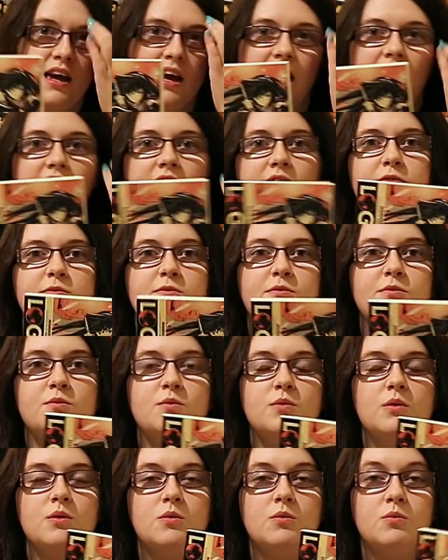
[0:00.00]
have
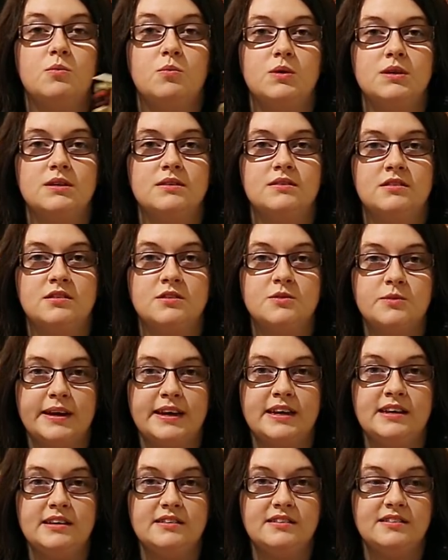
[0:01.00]
1 to
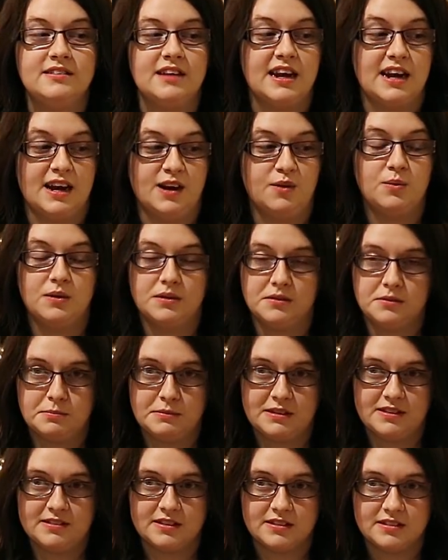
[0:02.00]
8 and I was
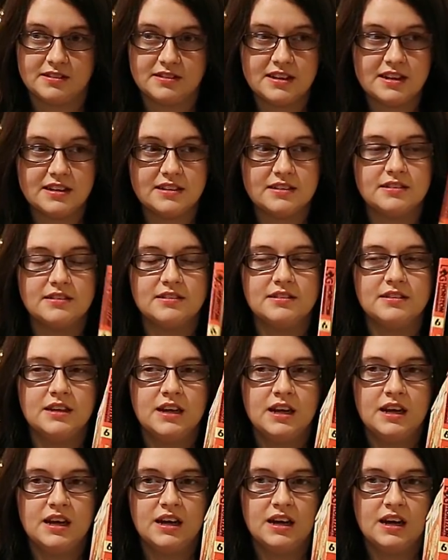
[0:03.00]
missing 6,
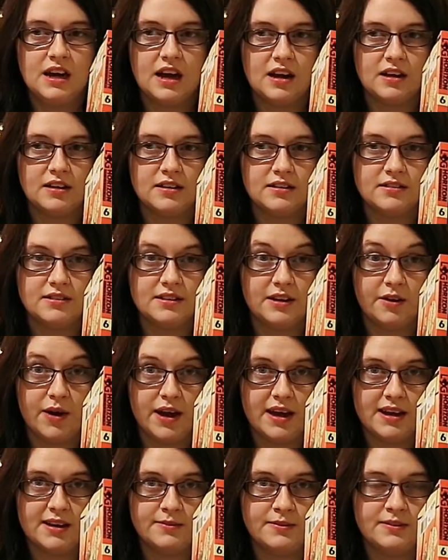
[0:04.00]
and now I
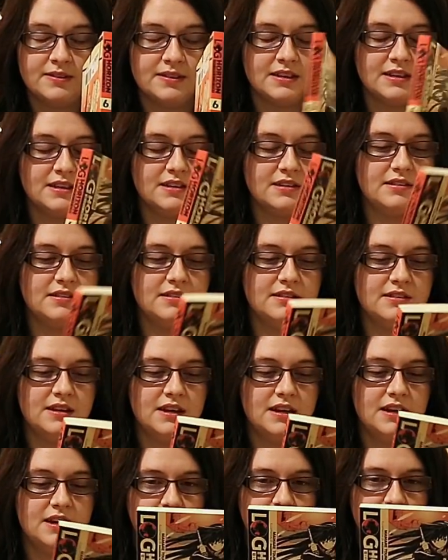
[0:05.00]
have 6.
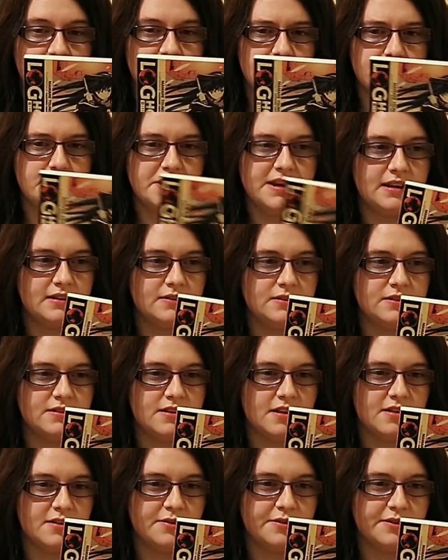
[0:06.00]
It'd been out of
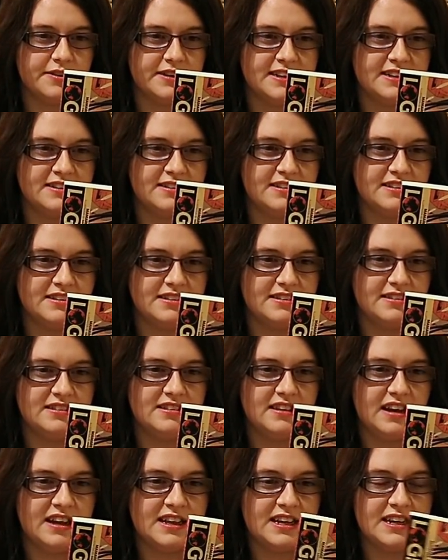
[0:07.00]
stock for
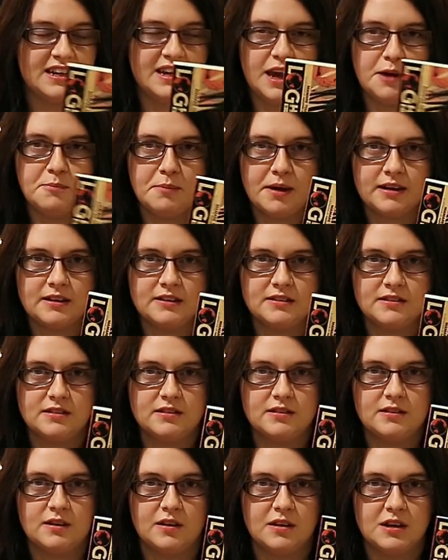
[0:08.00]
ages, and then it came back into
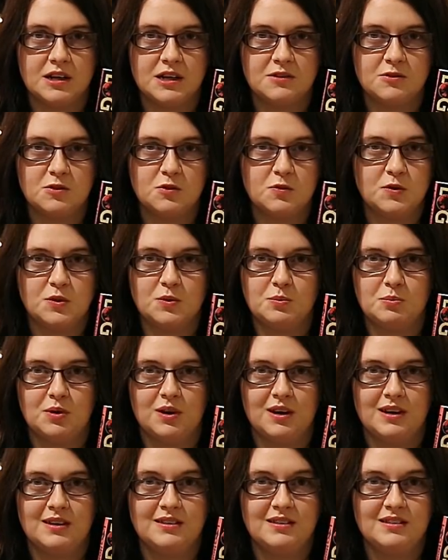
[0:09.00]
stock and it was full
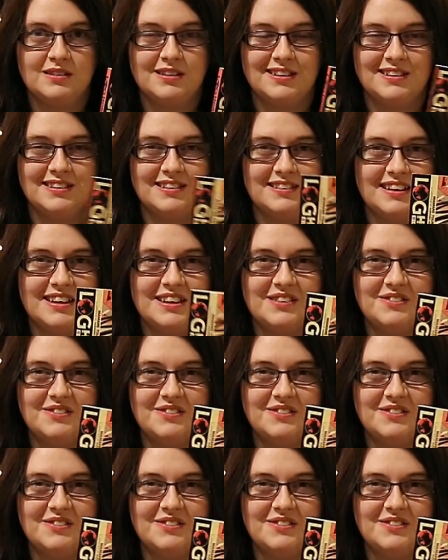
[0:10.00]
price, and